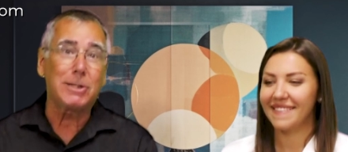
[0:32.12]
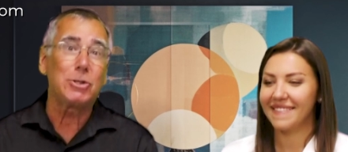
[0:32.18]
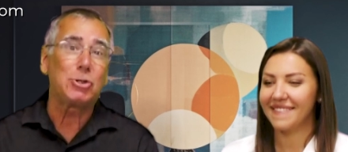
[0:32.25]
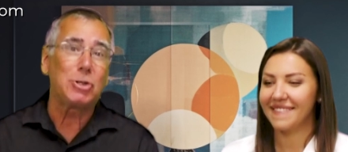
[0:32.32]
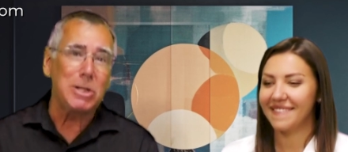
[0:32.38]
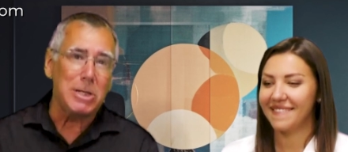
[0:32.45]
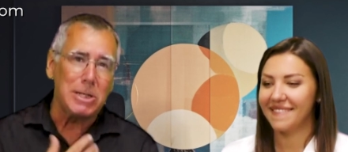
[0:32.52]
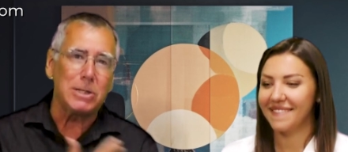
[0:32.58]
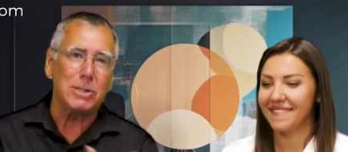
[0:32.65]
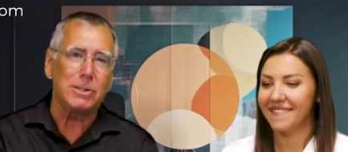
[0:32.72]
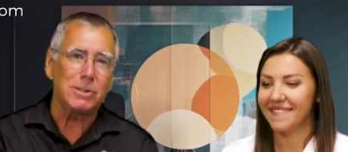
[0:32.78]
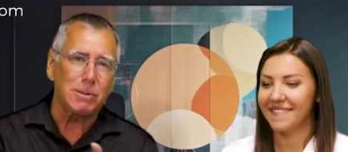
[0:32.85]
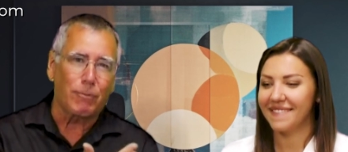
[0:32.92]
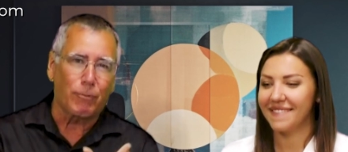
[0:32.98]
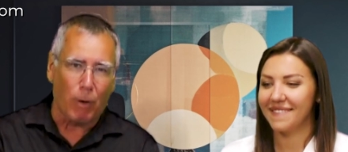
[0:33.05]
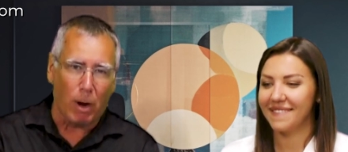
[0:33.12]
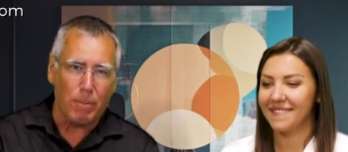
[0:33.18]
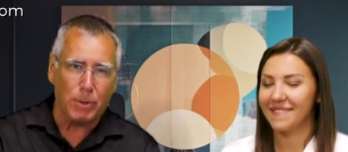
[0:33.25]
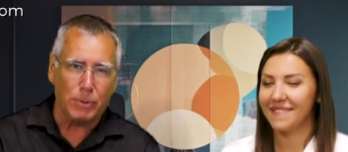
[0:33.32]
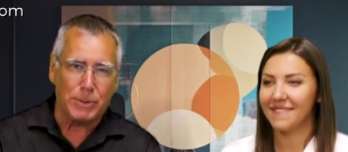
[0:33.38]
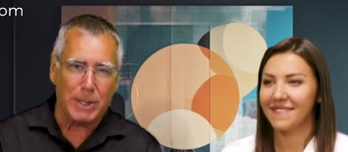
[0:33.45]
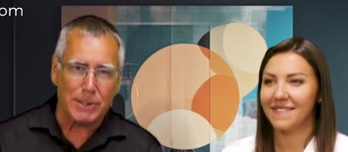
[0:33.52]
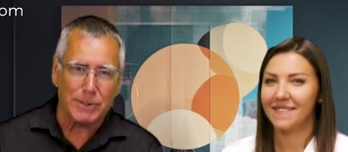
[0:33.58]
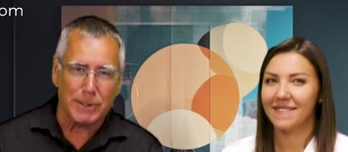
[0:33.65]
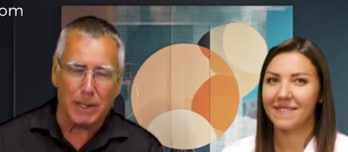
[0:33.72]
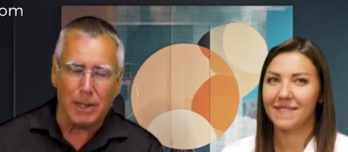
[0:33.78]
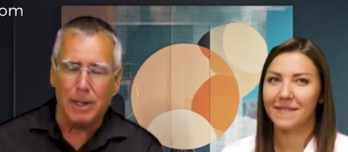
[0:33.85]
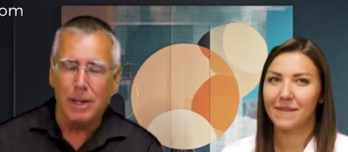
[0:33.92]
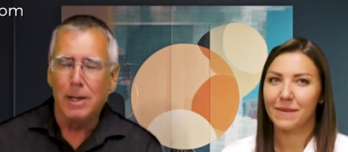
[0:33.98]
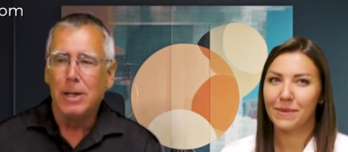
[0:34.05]
Speaker 1: because she is from
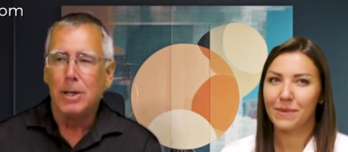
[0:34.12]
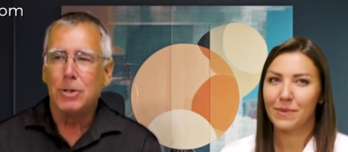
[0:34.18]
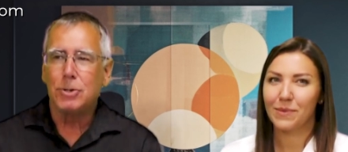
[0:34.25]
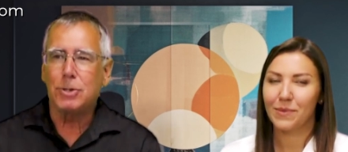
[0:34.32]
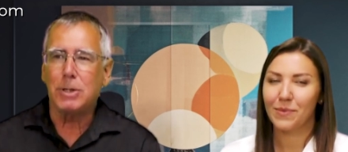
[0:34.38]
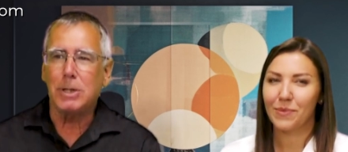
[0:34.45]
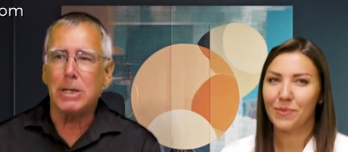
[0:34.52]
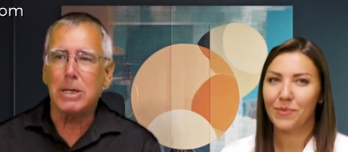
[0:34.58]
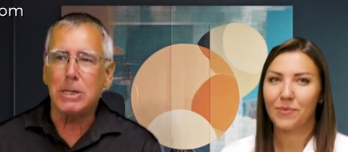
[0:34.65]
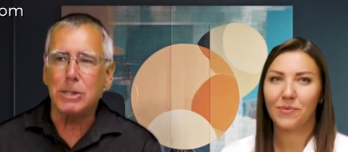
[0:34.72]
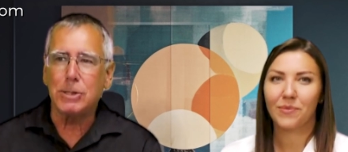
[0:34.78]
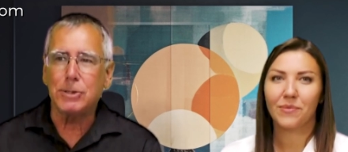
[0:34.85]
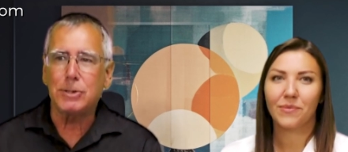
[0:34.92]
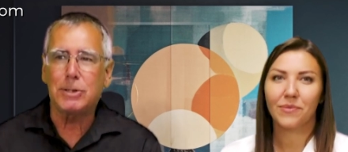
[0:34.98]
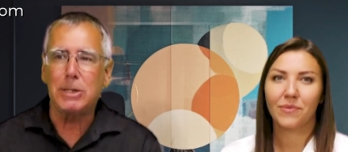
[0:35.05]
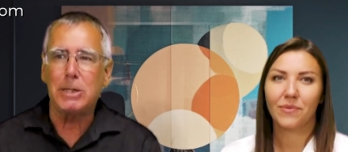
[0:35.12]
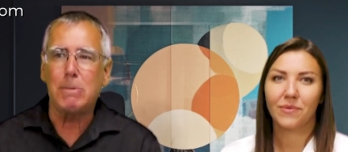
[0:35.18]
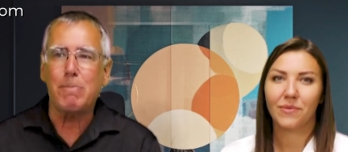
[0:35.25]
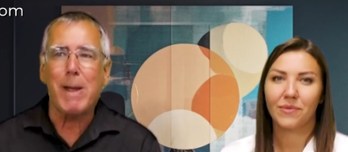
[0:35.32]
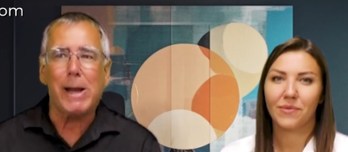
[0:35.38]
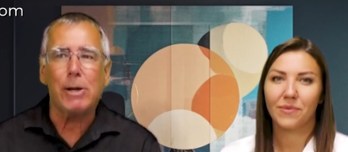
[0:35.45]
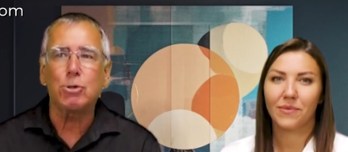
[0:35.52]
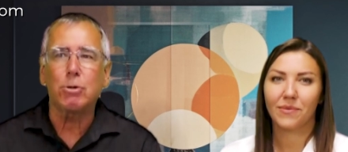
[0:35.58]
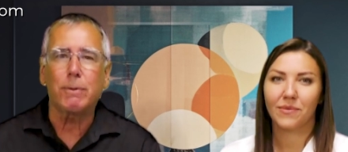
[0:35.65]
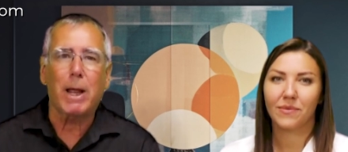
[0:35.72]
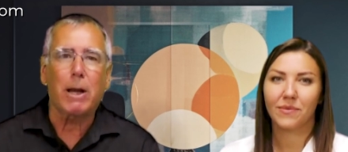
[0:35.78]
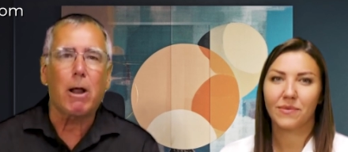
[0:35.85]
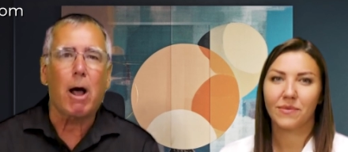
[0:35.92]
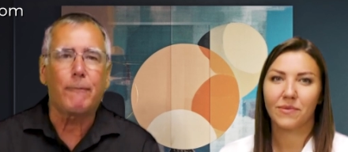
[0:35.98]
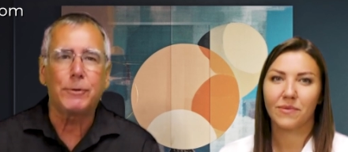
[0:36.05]
Odessa. She is the manager of that
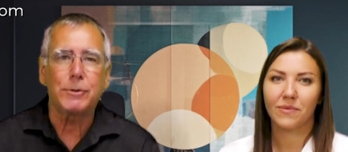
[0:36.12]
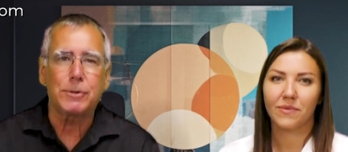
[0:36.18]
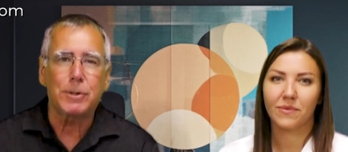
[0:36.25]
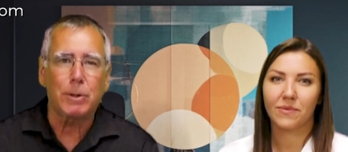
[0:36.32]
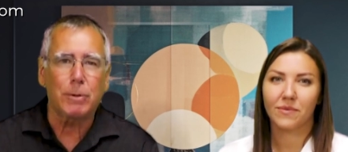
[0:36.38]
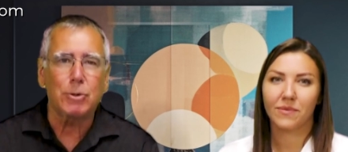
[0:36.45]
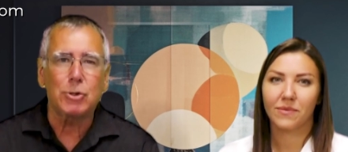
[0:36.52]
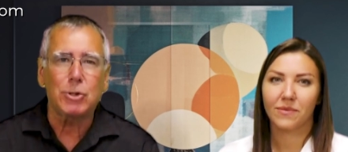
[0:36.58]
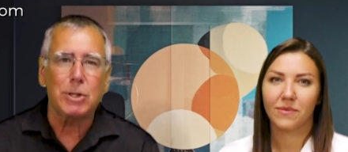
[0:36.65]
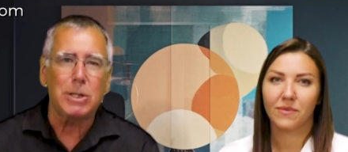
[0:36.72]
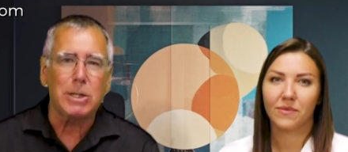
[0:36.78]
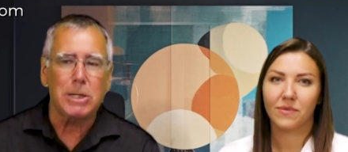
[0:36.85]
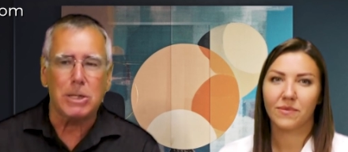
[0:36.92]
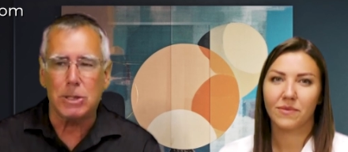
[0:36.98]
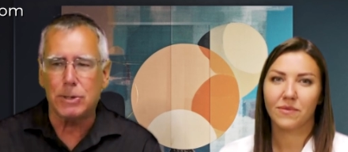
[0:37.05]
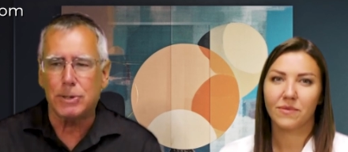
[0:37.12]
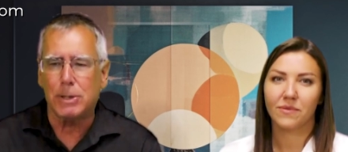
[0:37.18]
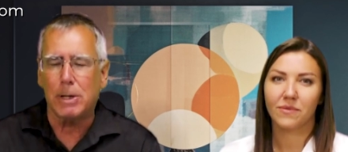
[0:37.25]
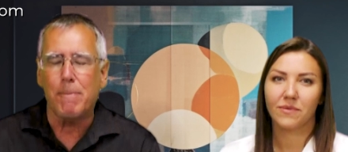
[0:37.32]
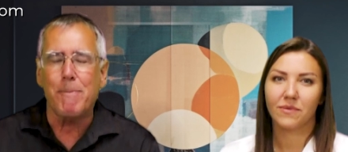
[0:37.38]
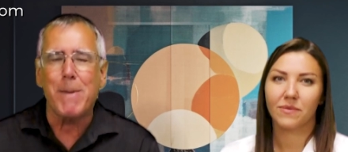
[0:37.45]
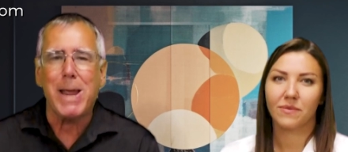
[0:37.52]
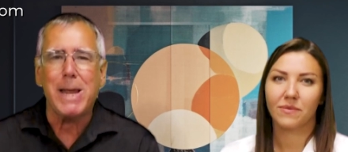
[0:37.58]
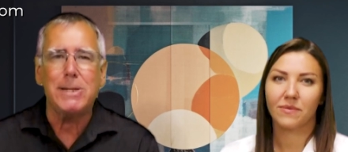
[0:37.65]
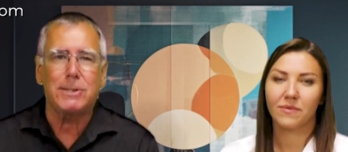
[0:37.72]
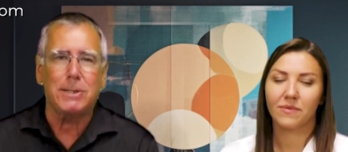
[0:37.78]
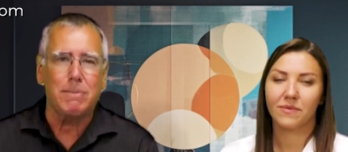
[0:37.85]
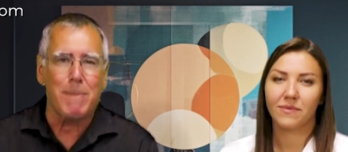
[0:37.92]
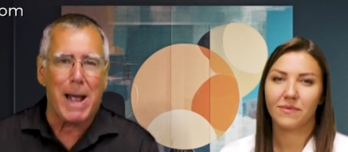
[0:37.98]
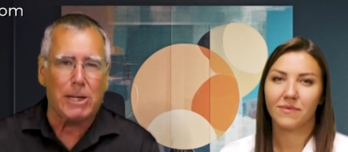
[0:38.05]
office there, and she is an
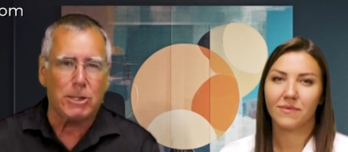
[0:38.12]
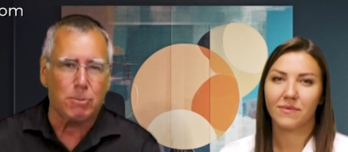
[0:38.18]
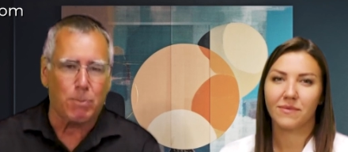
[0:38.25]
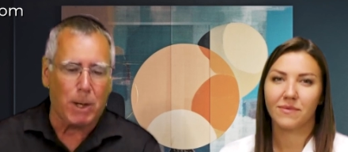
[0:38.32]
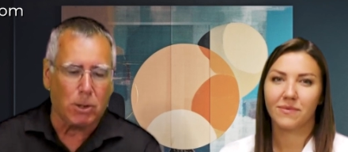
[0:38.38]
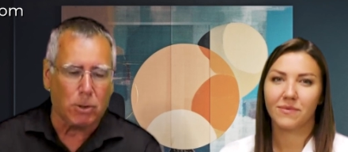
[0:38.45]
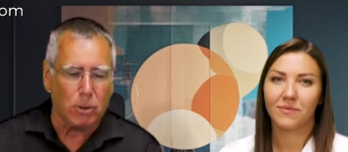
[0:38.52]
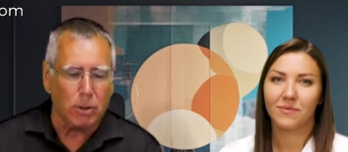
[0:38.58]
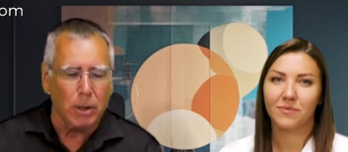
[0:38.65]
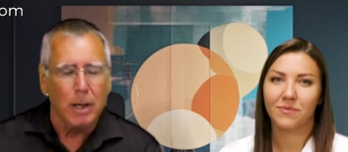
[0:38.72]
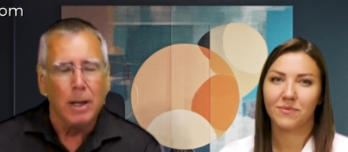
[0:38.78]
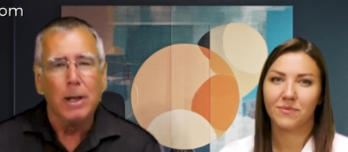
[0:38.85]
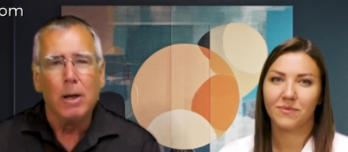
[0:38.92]
amazing matchmaker.